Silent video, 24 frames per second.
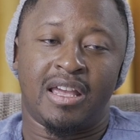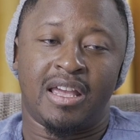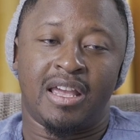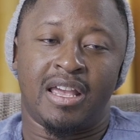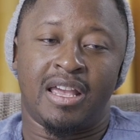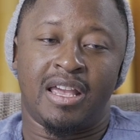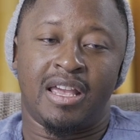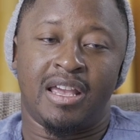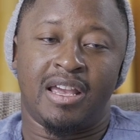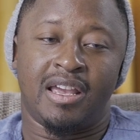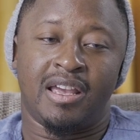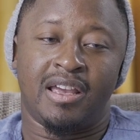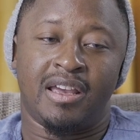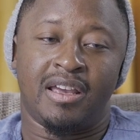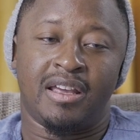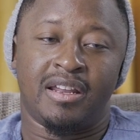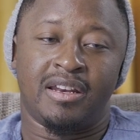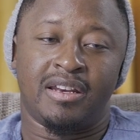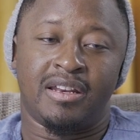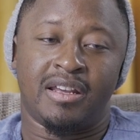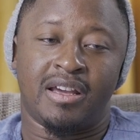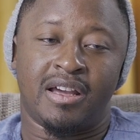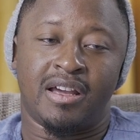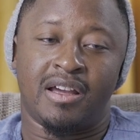
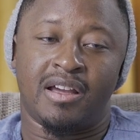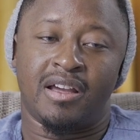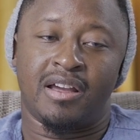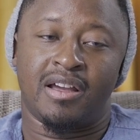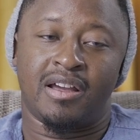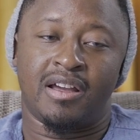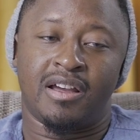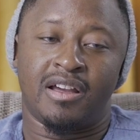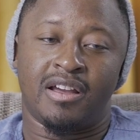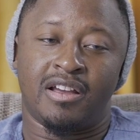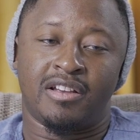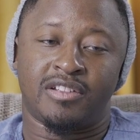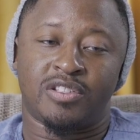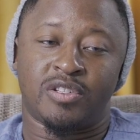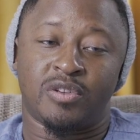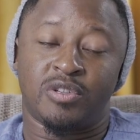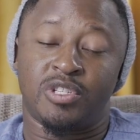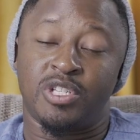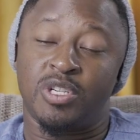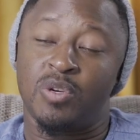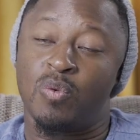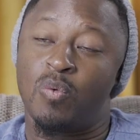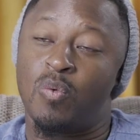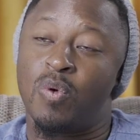And so
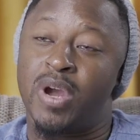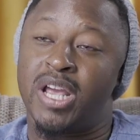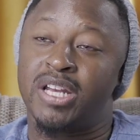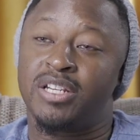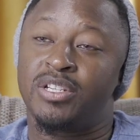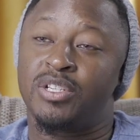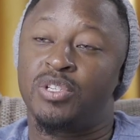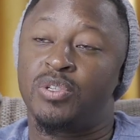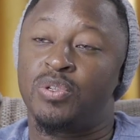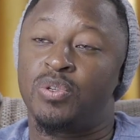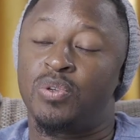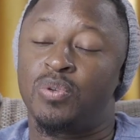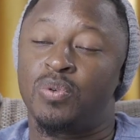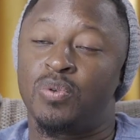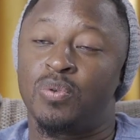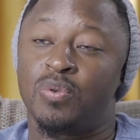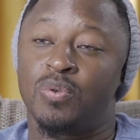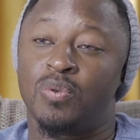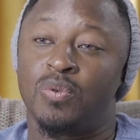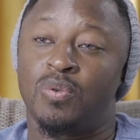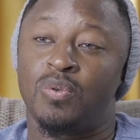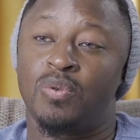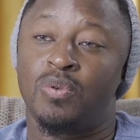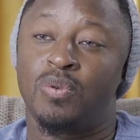she went
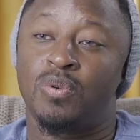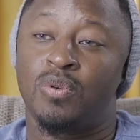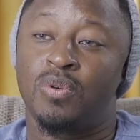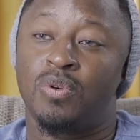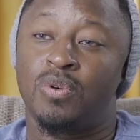to,